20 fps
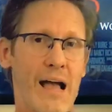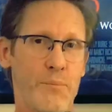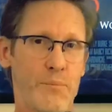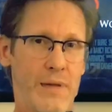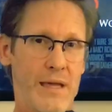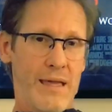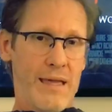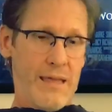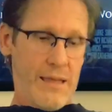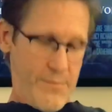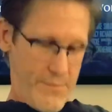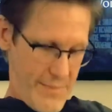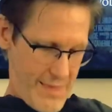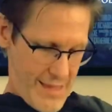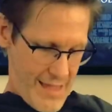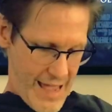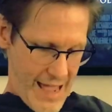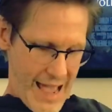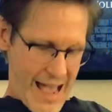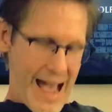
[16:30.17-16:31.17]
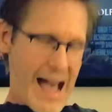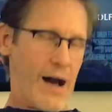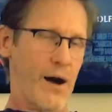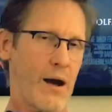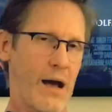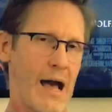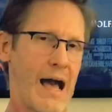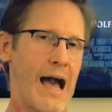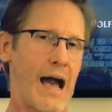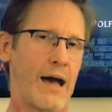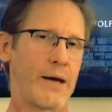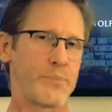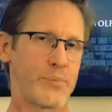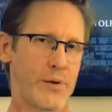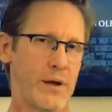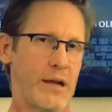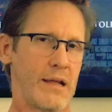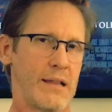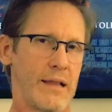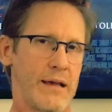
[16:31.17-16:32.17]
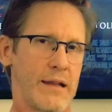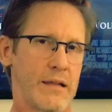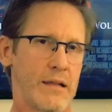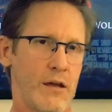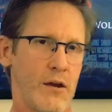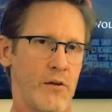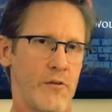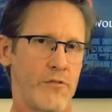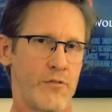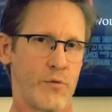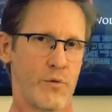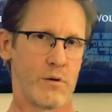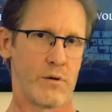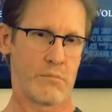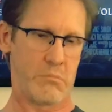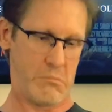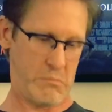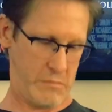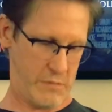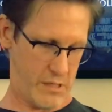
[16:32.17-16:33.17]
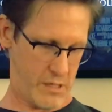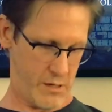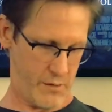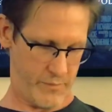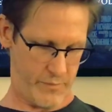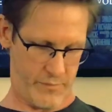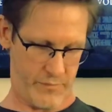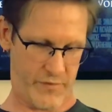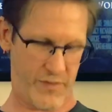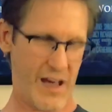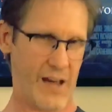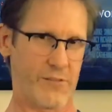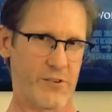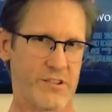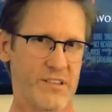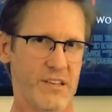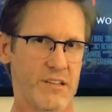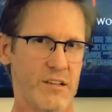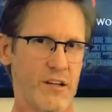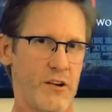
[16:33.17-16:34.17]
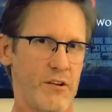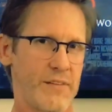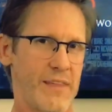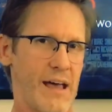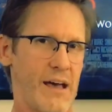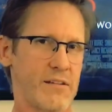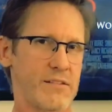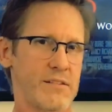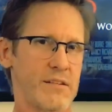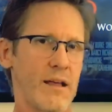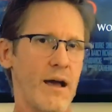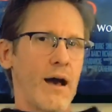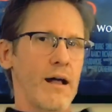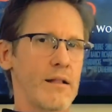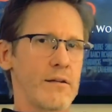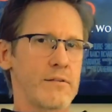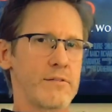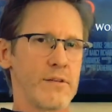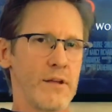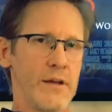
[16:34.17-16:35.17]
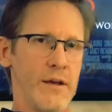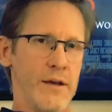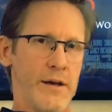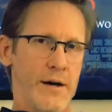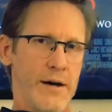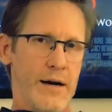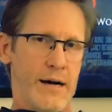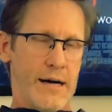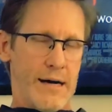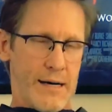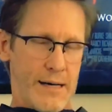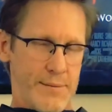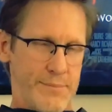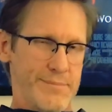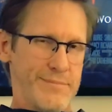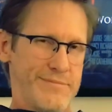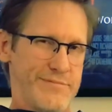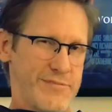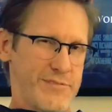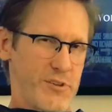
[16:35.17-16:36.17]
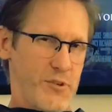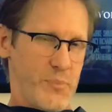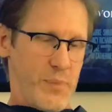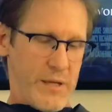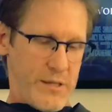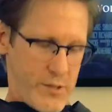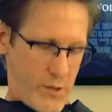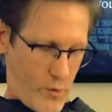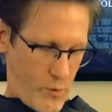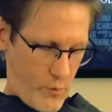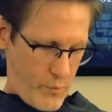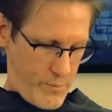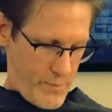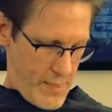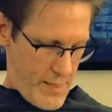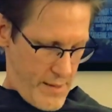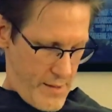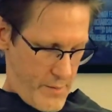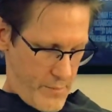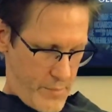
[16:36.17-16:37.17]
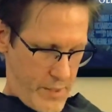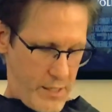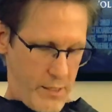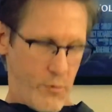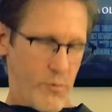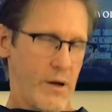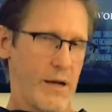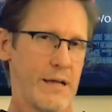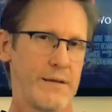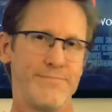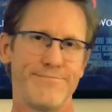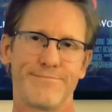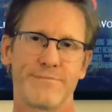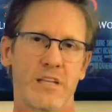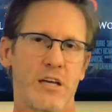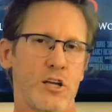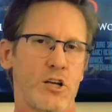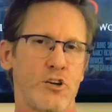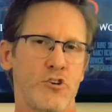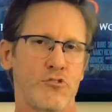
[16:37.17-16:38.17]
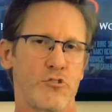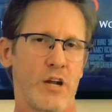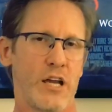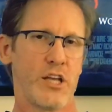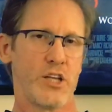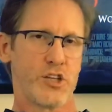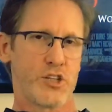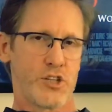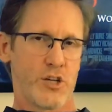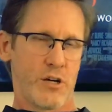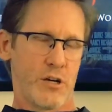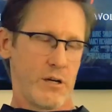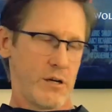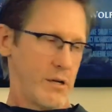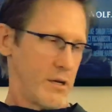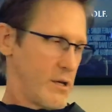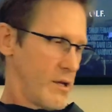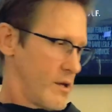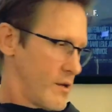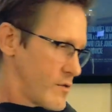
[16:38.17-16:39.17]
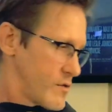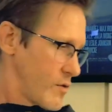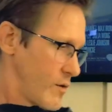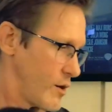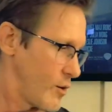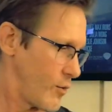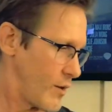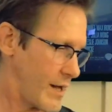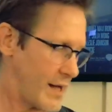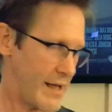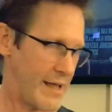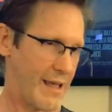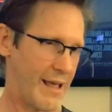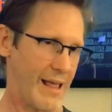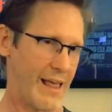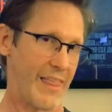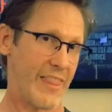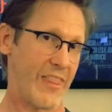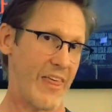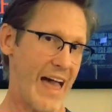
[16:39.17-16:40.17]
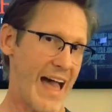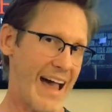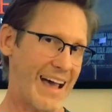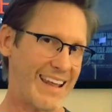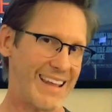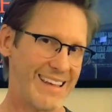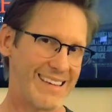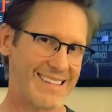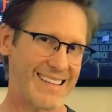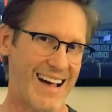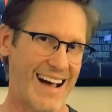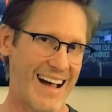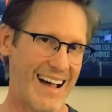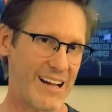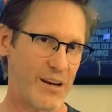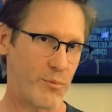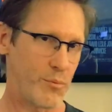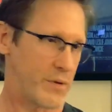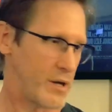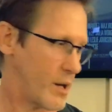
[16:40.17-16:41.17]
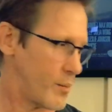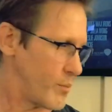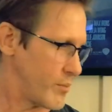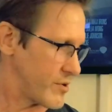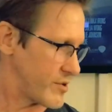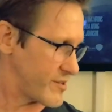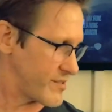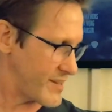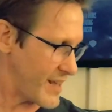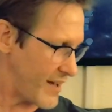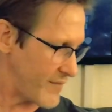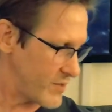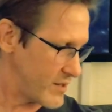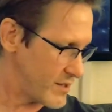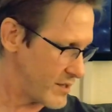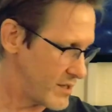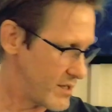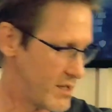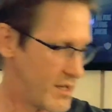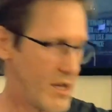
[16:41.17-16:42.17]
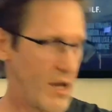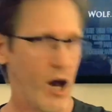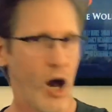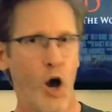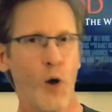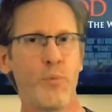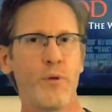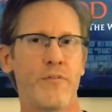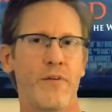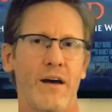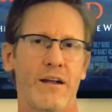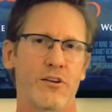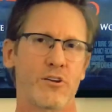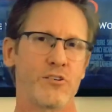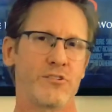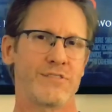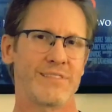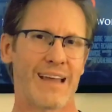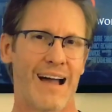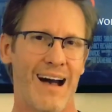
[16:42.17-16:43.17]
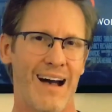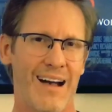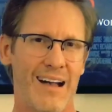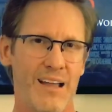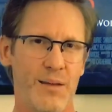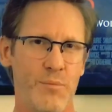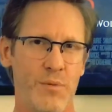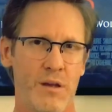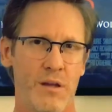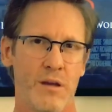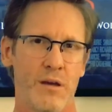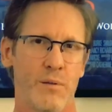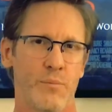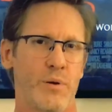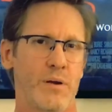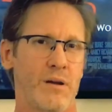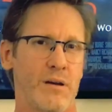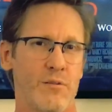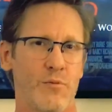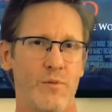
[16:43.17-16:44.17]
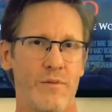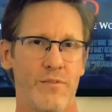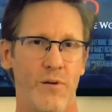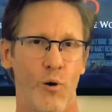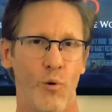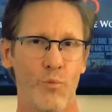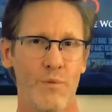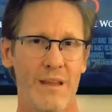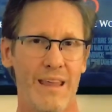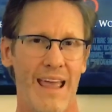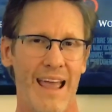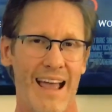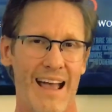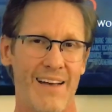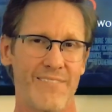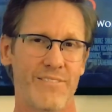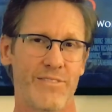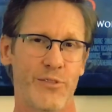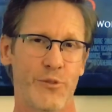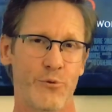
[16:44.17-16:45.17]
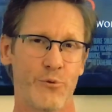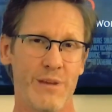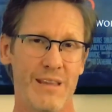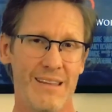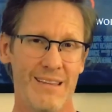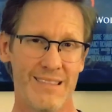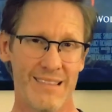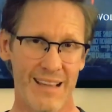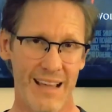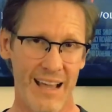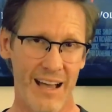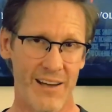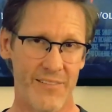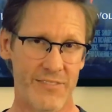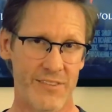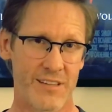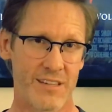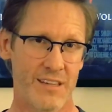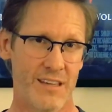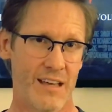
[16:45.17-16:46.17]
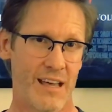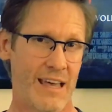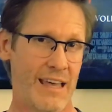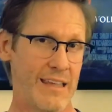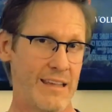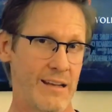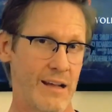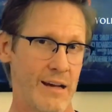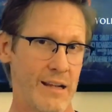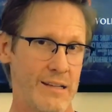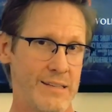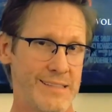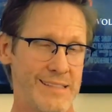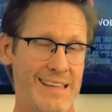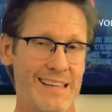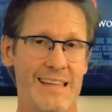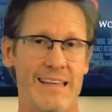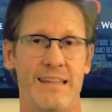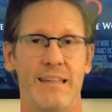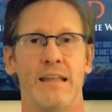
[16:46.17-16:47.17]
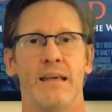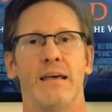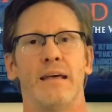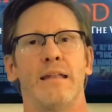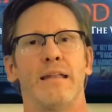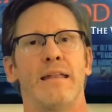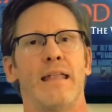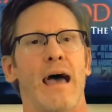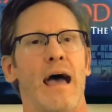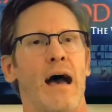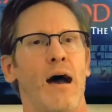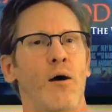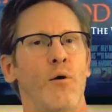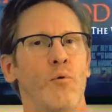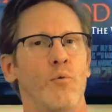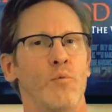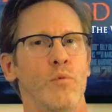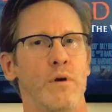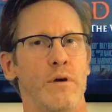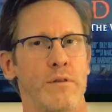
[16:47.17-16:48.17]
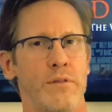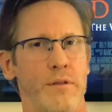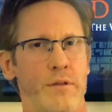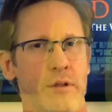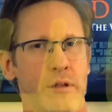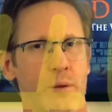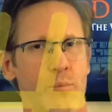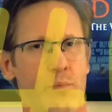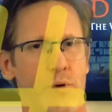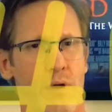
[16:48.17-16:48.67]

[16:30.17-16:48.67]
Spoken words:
me. I'd probably let it go for $500,000 or $600,000, truth be told. But anyway, great shirt. So anyway, that is item number 7. Hope you've had a good time, because we've only have 3 left, 8, 9, and 10. Now with number